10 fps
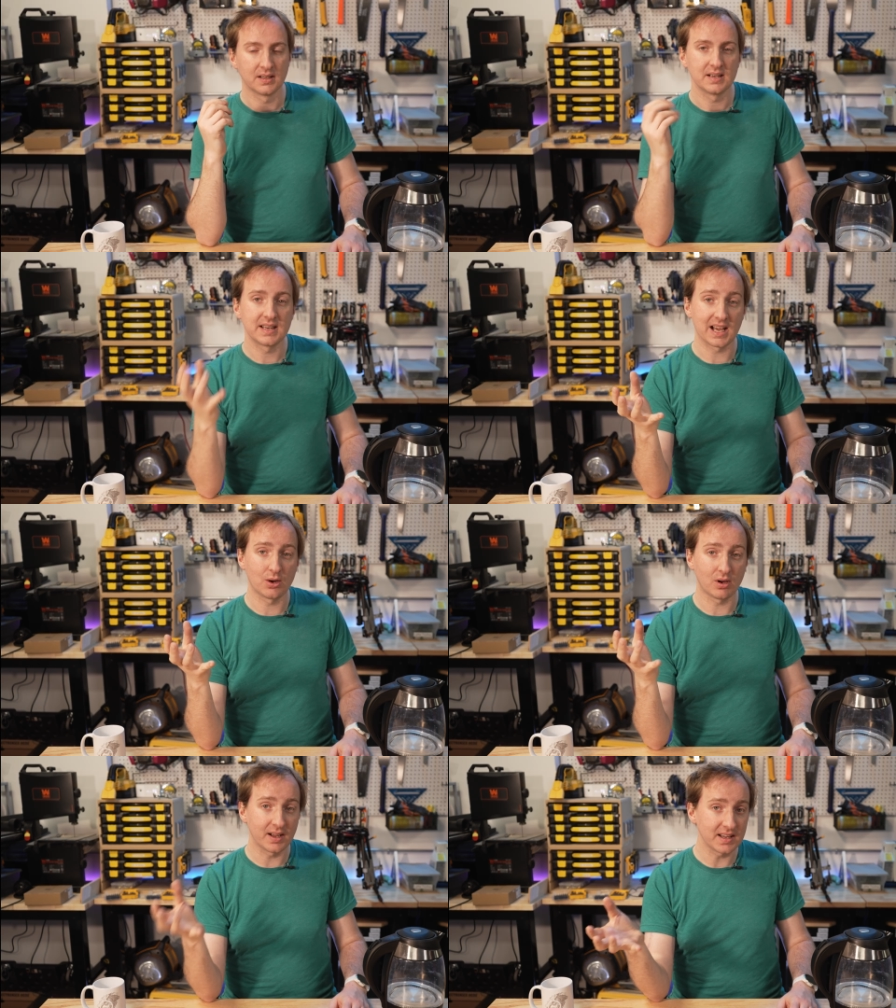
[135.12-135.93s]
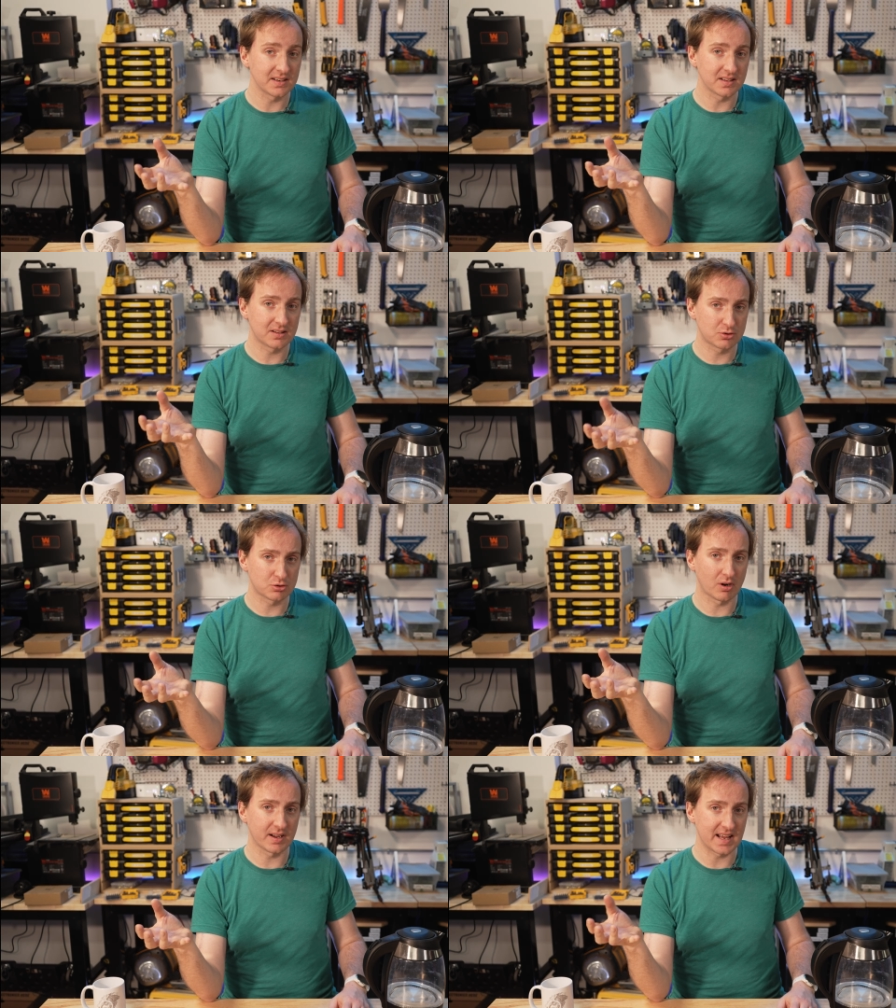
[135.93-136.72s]
Now, I'm going to
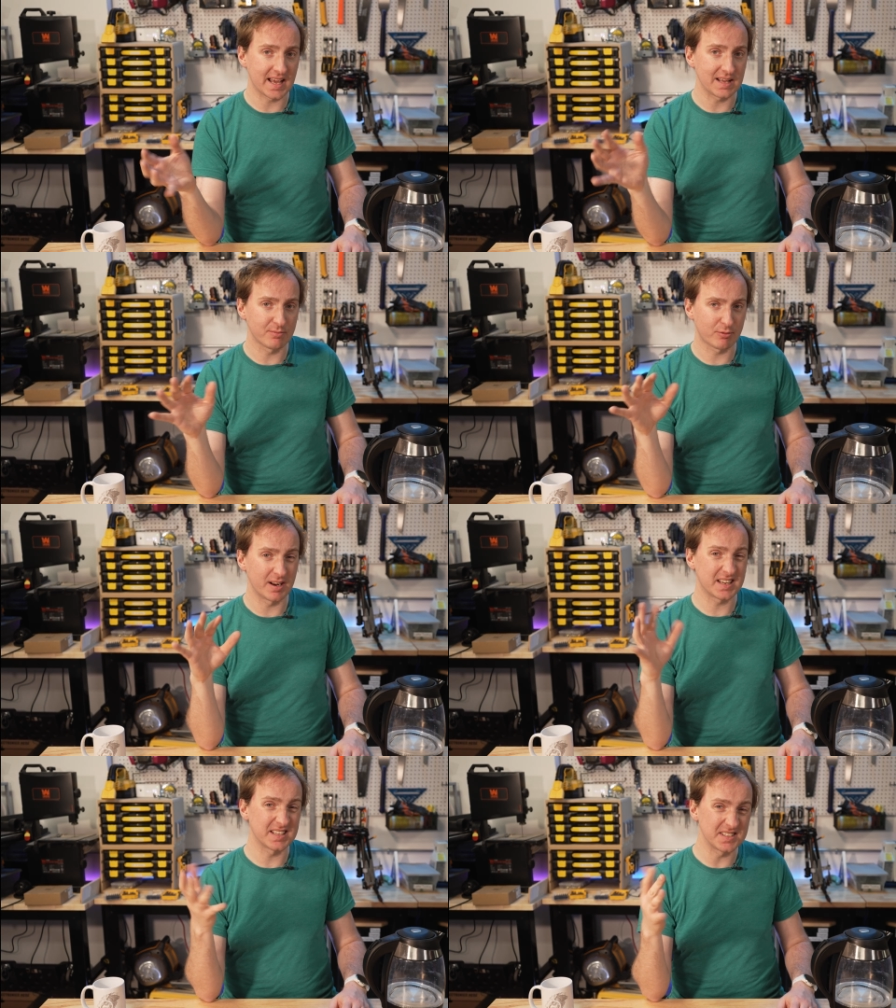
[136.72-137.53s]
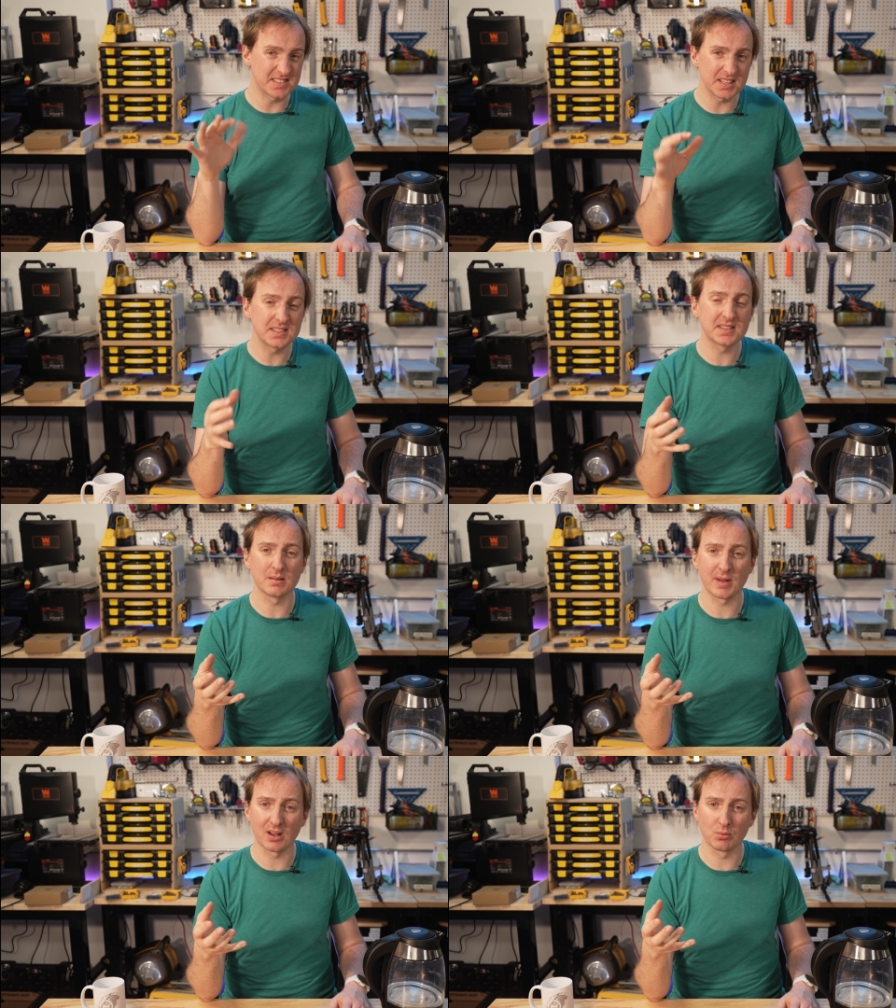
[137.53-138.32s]
try and aim for a consistent
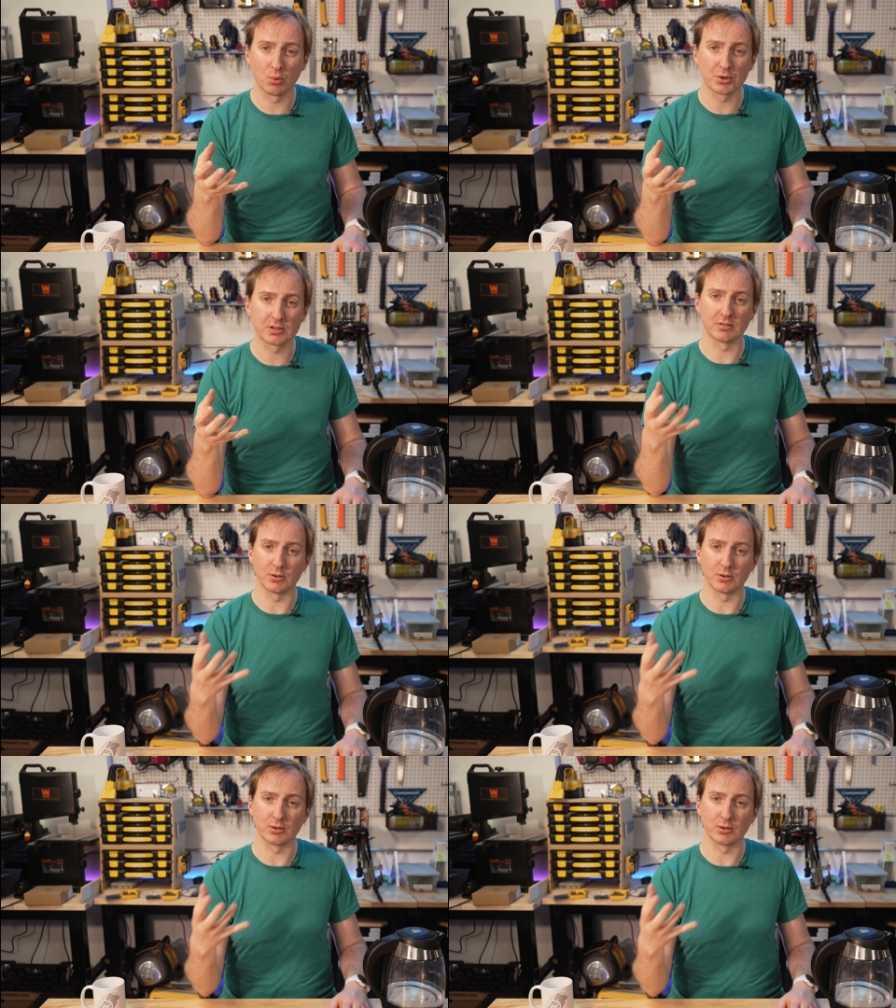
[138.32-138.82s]
amount of water on